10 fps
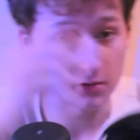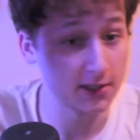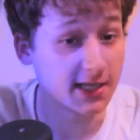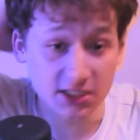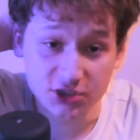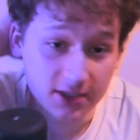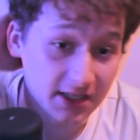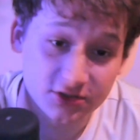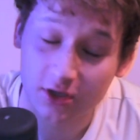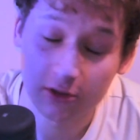It's
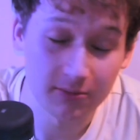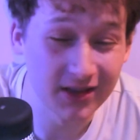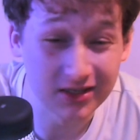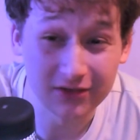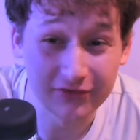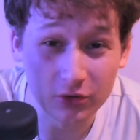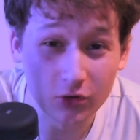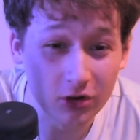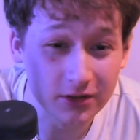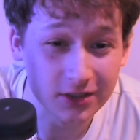just to make you feel
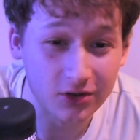like, you know,